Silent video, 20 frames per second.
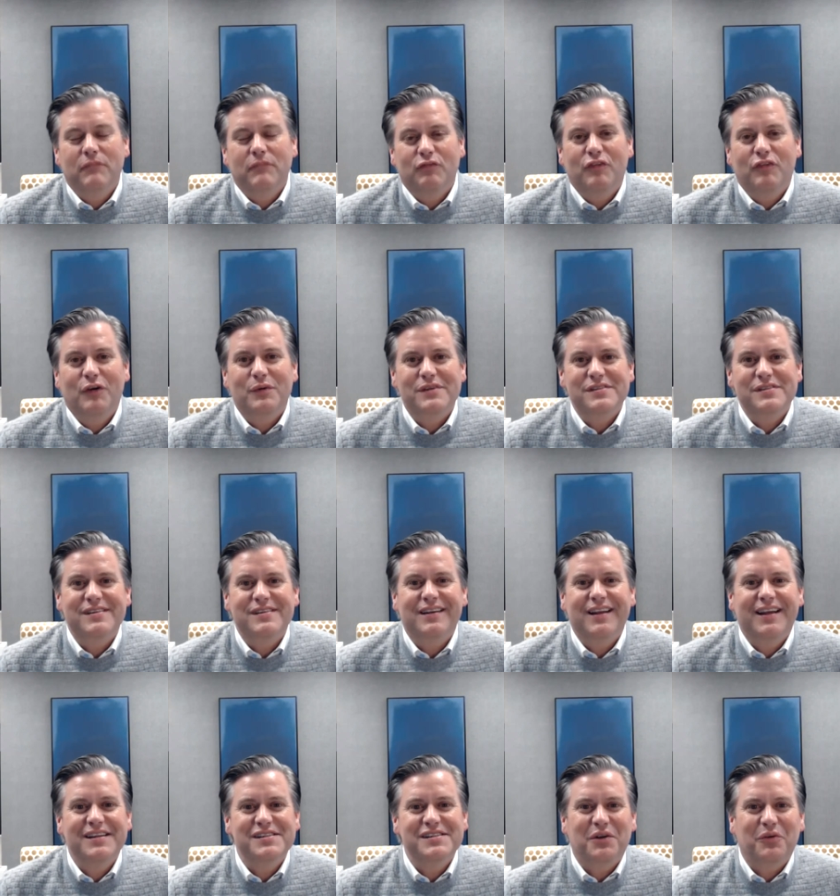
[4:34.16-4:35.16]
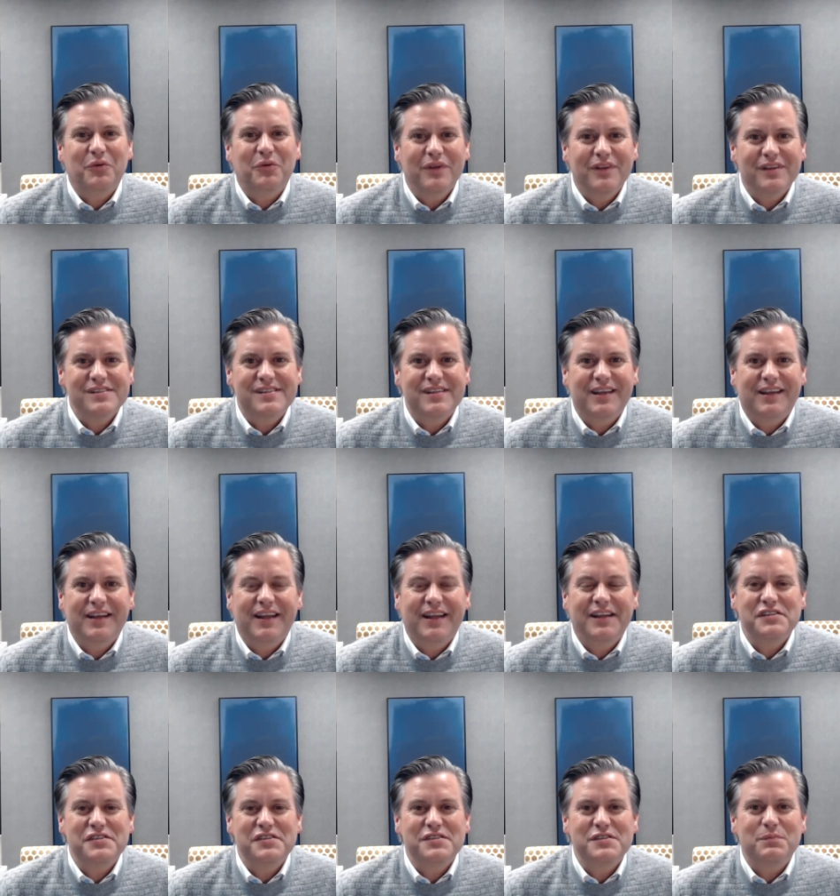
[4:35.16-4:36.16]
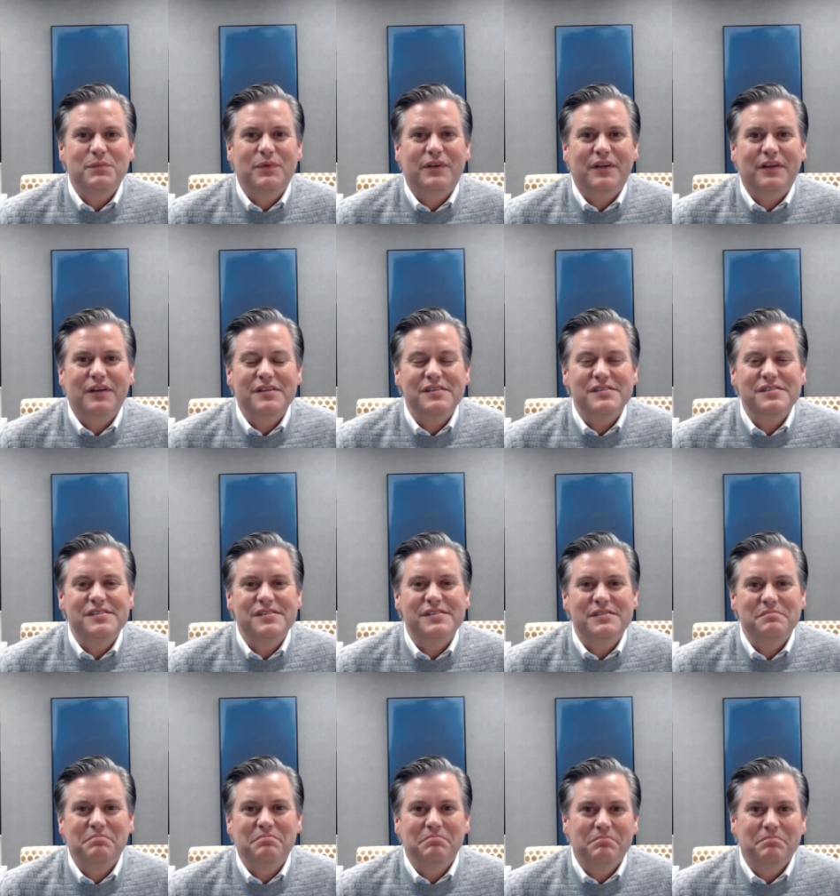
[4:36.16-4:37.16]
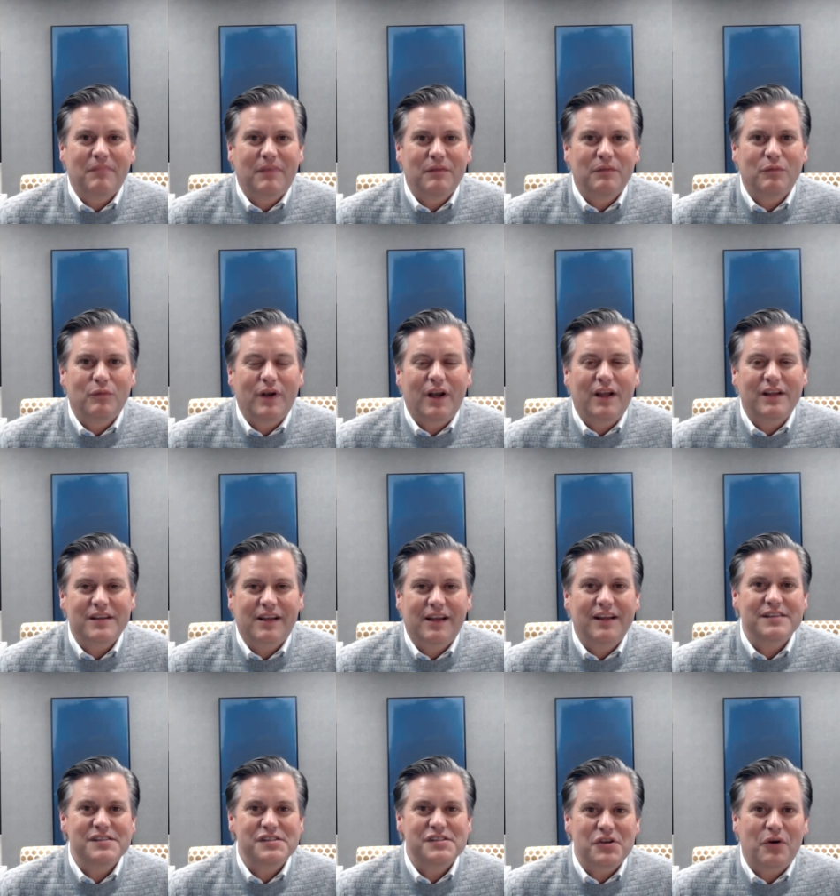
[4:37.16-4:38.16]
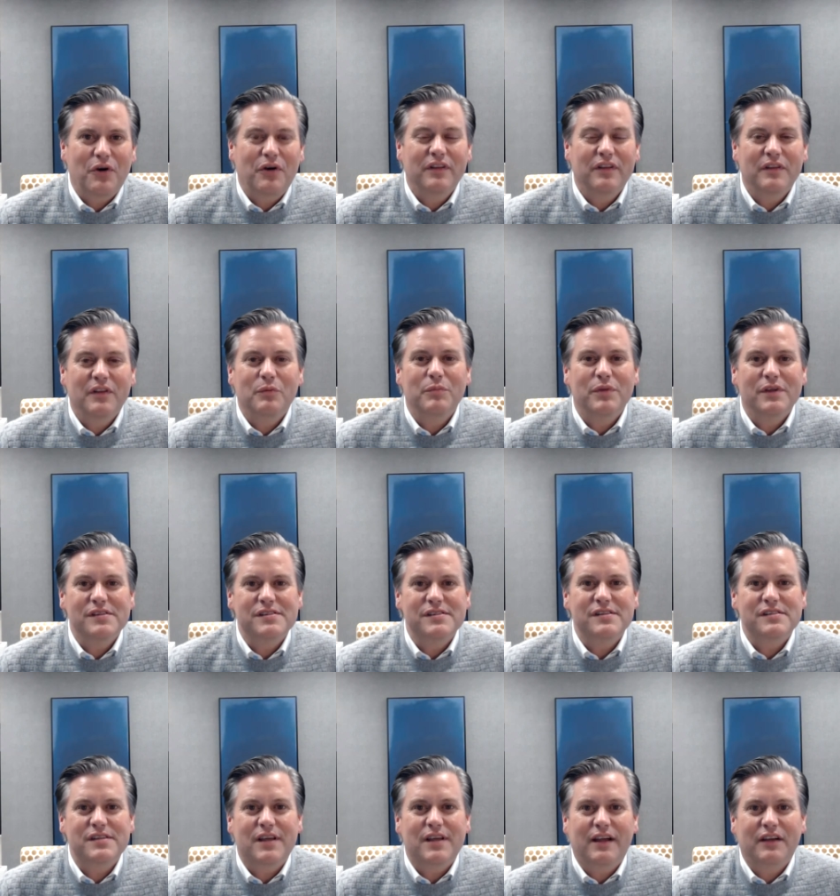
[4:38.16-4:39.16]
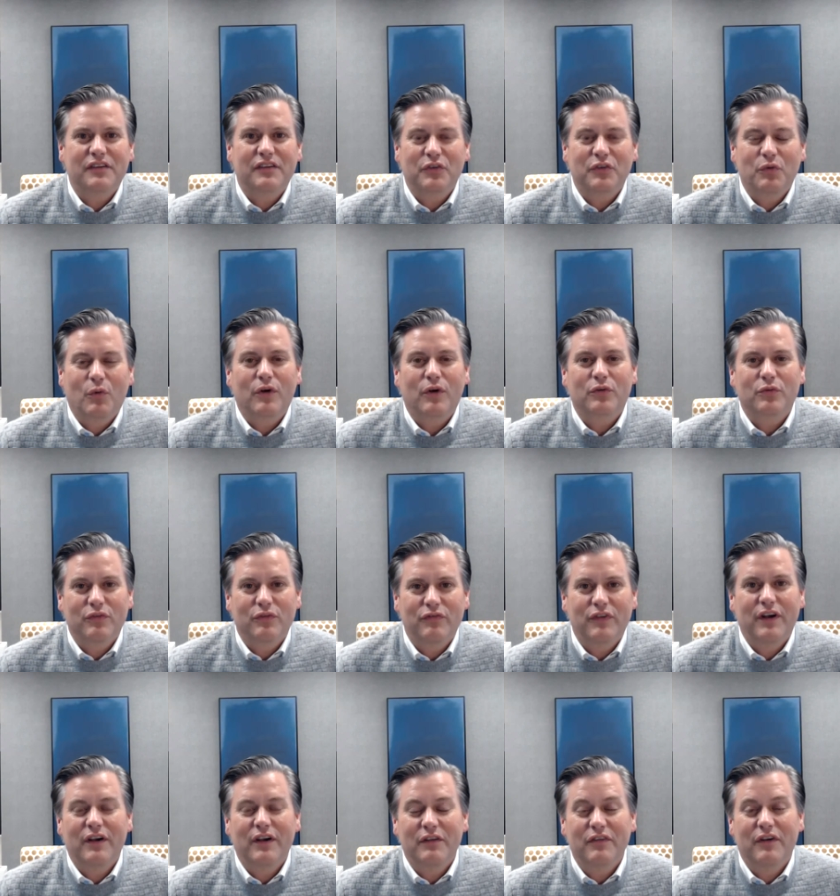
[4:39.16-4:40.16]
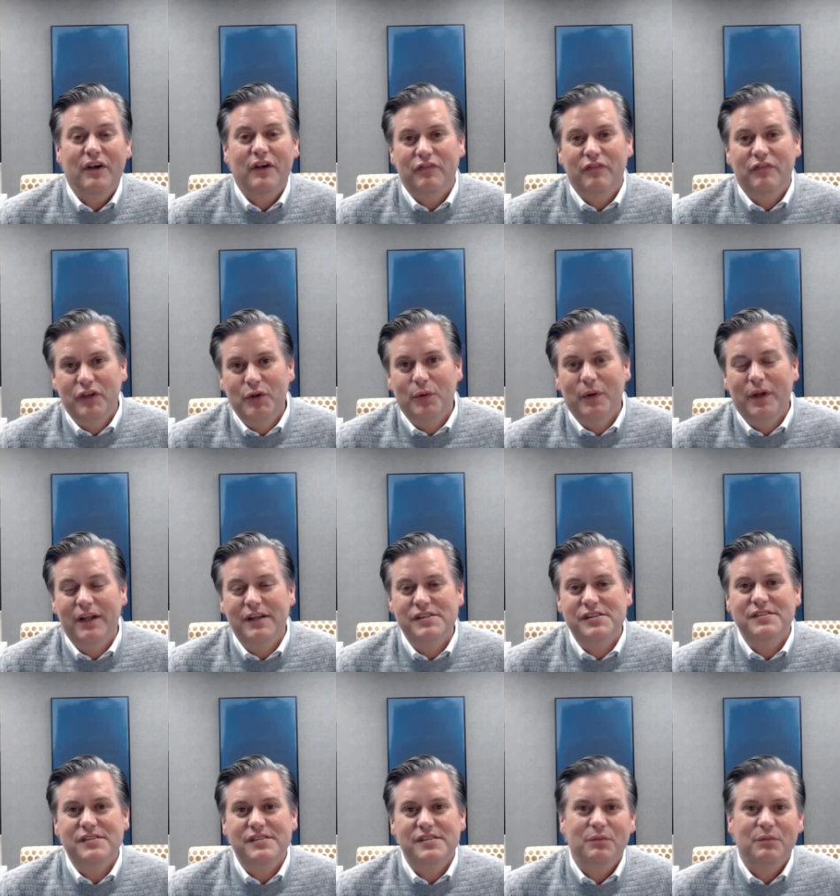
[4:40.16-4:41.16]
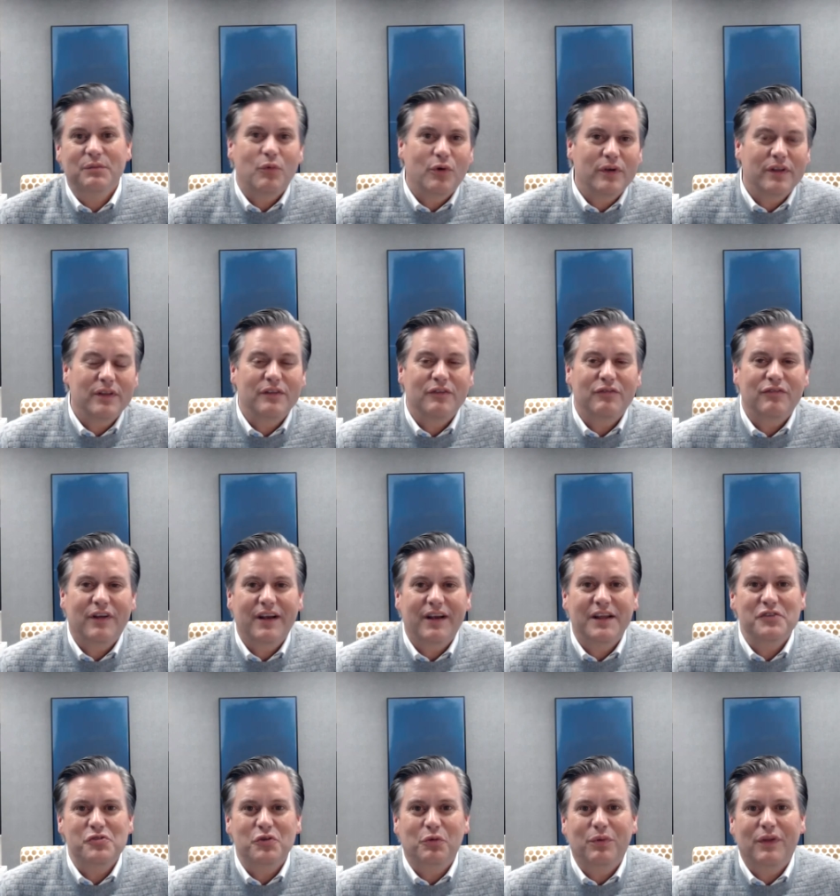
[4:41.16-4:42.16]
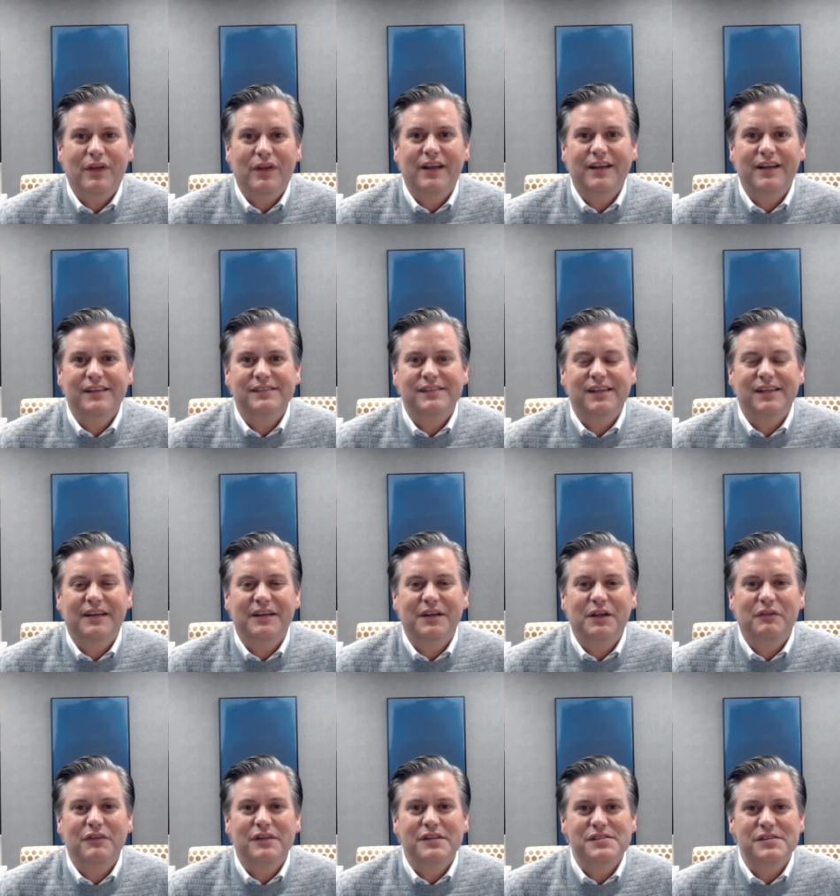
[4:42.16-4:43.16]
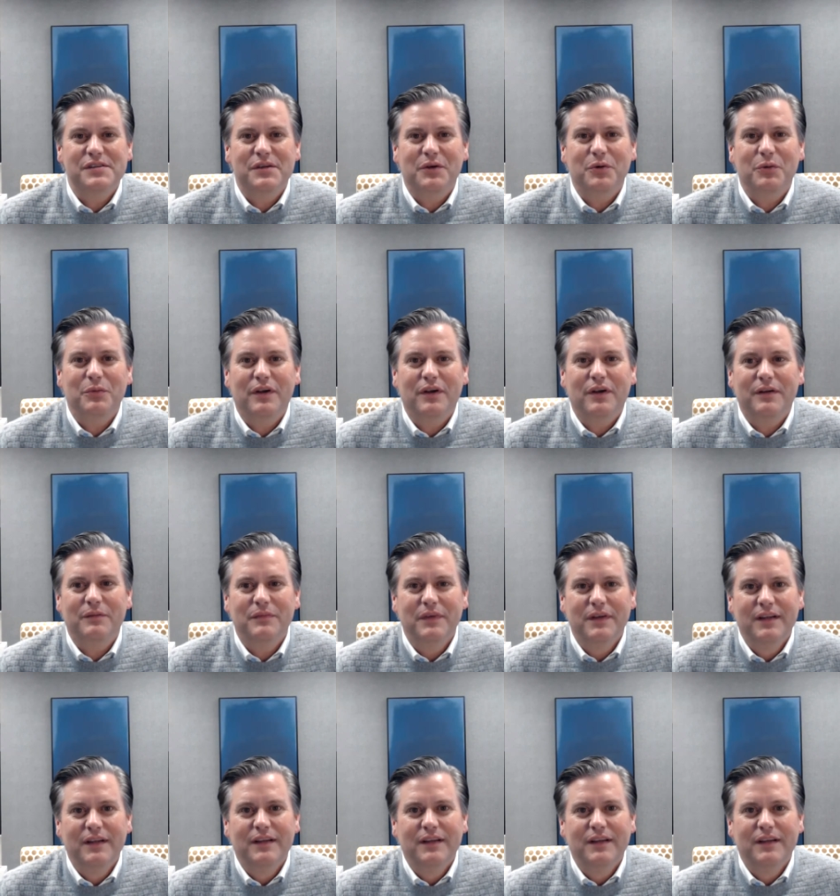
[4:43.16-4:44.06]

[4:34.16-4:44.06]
the focus today is on real estate agents because when I got started in the business, I actually worked with very, very few agents and more did the financial planning side of it. So, uh,